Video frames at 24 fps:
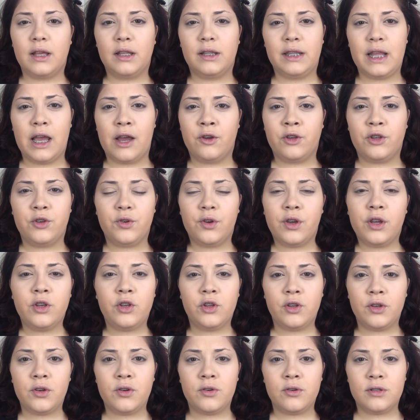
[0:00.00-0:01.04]
Now you can
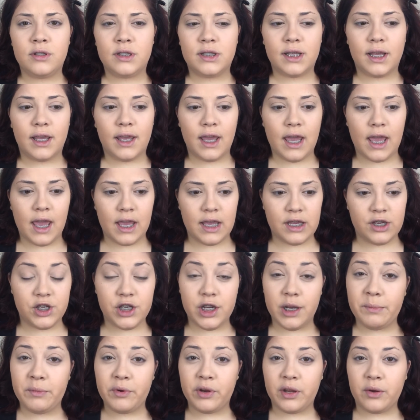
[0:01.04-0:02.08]
use a
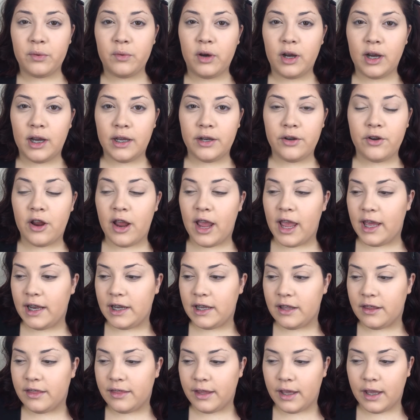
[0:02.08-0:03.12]
shimmery one or
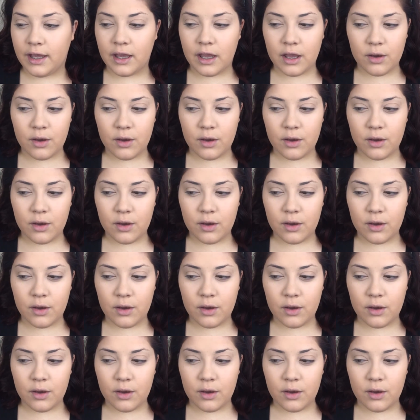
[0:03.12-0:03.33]
anything.